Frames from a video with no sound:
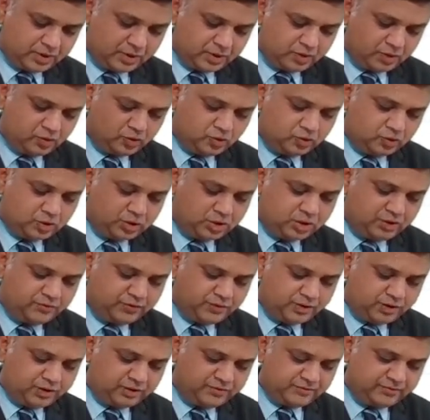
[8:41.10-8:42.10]
total of
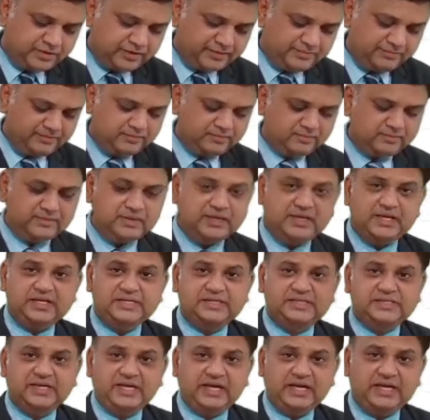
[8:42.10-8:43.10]
all of them
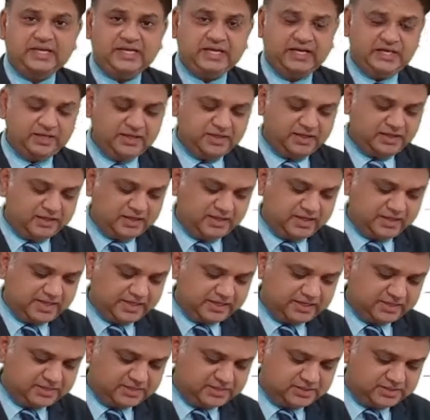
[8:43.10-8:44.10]
is 1800
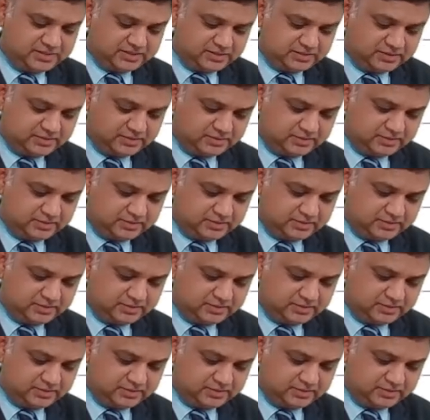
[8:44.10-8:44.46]
lakhs